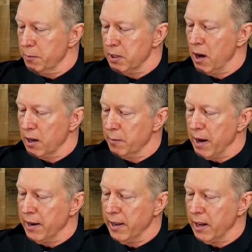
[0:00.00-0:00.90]
be talking
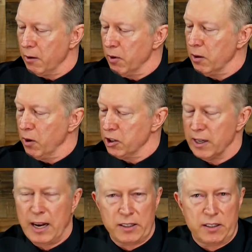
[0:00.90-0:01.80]
about it yet. I really want you
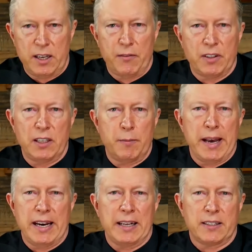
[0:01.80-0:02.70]
guys to see everything the
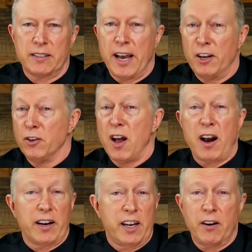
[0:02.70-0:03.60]
man has to say, and you're not
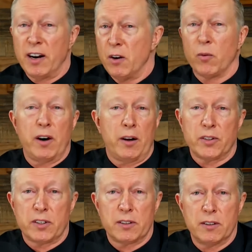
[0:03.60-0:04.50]
going to hear it anywhere
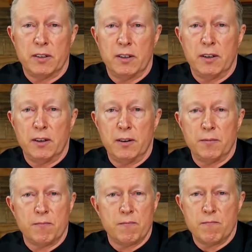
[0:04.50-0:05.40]
else.
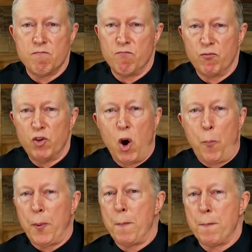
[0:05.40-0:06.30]

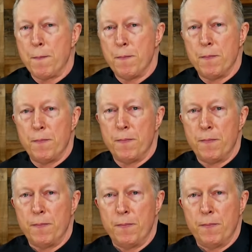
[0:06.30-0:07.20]
Nope.
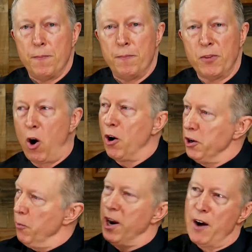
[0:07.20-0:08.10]
Or
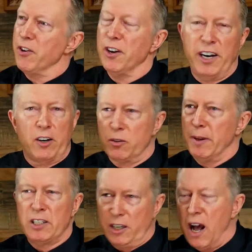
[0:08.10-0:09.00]
whatever you're going to hear is a
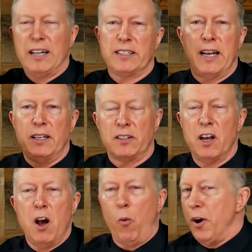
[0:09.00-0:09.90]
bunch of nonsense.
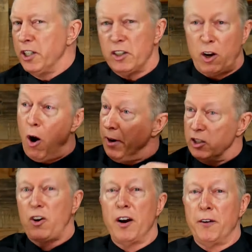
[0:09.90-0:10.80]
We're just already
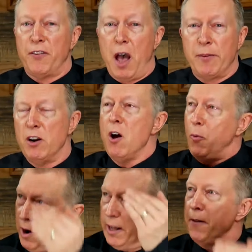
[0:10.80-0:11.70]
starting famine. We
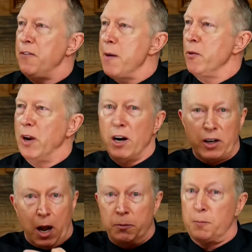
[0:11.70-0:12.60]
already got famine. Here
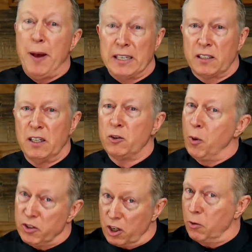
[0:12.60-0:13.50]
comes pestilence. Well,
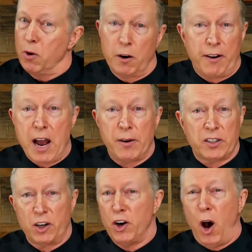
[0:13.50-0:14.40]
it's the
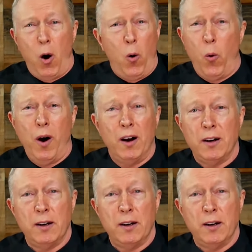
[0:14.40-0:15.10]
coronavirus. No.